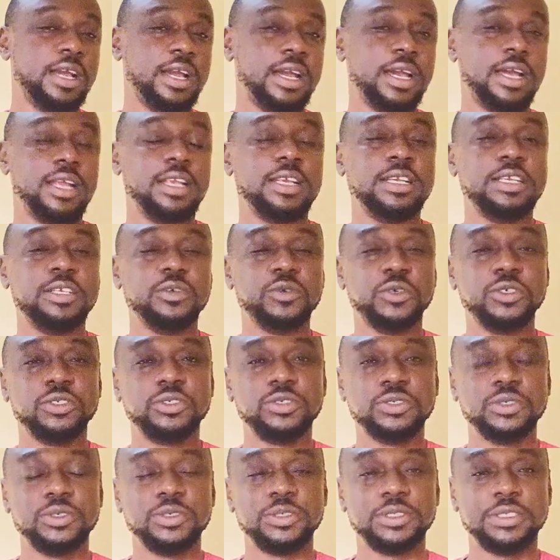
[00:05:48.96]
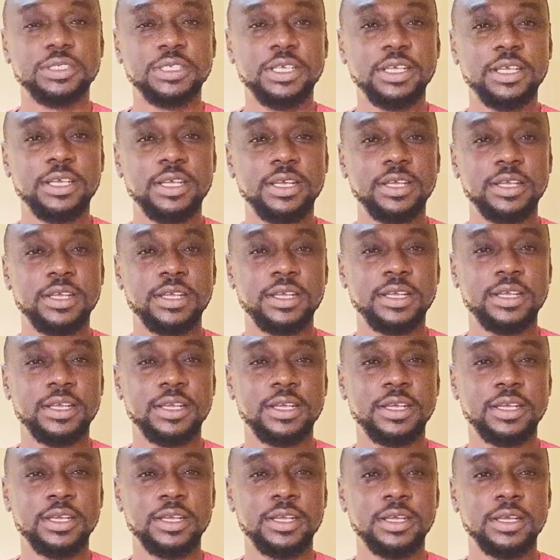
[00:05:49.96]
and you want to sing
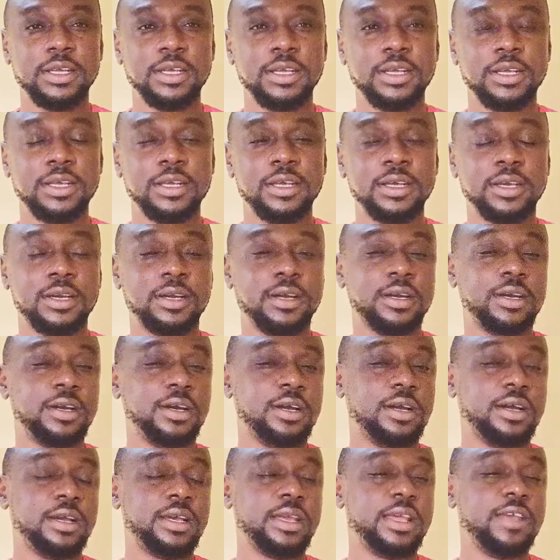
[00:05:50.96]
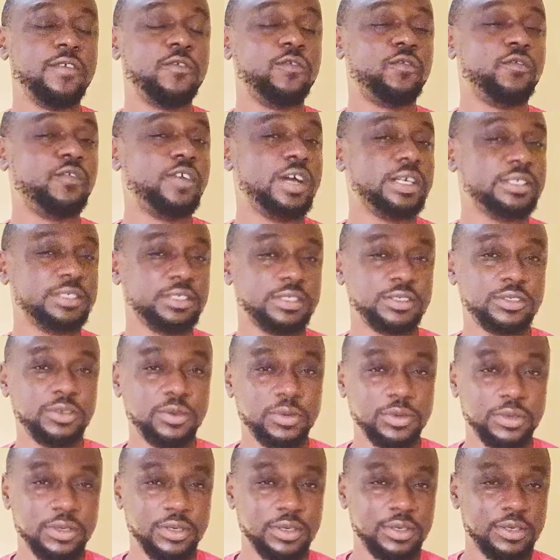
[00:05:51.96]
a fast
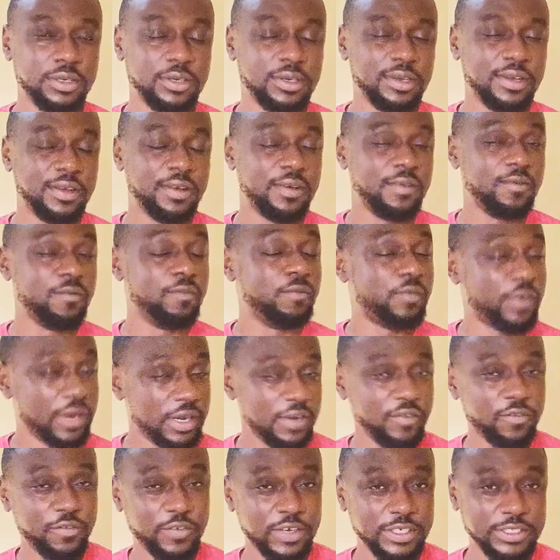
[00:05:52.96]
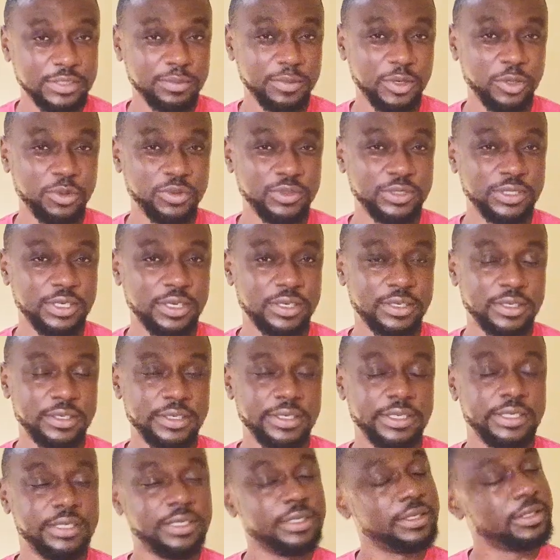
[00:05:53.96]
song, very fast Makossa.
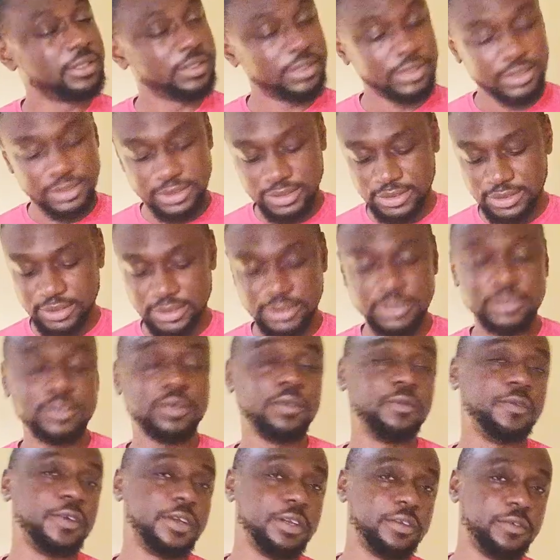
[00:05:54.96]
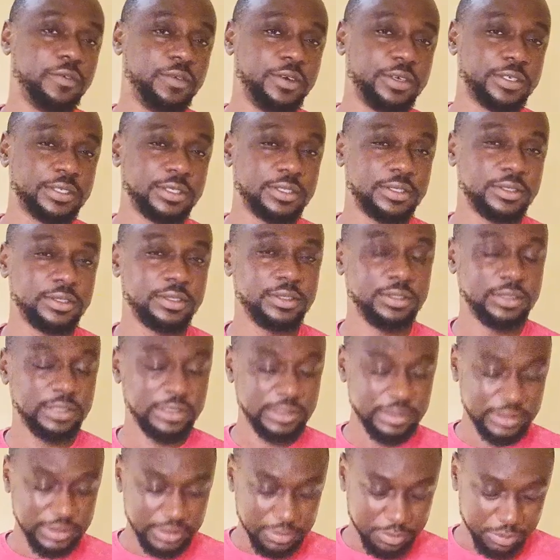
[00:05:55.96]
This is not very fast.
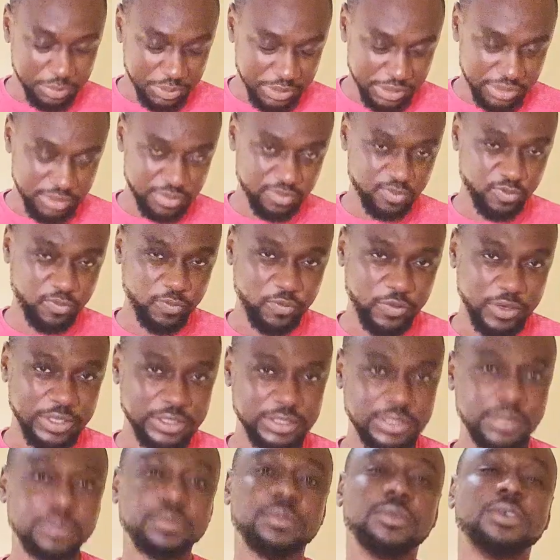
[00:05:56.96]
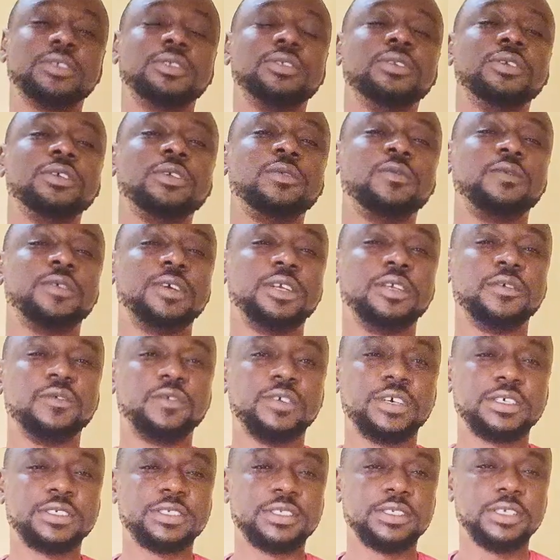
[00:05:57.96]
This is a bit fast, but not very
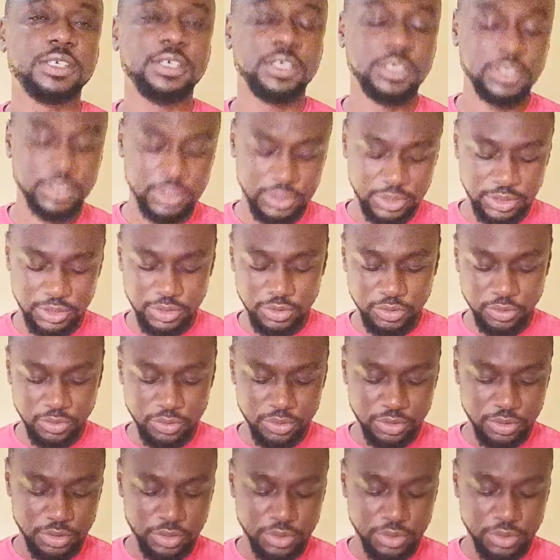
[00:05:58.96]
fast. You know,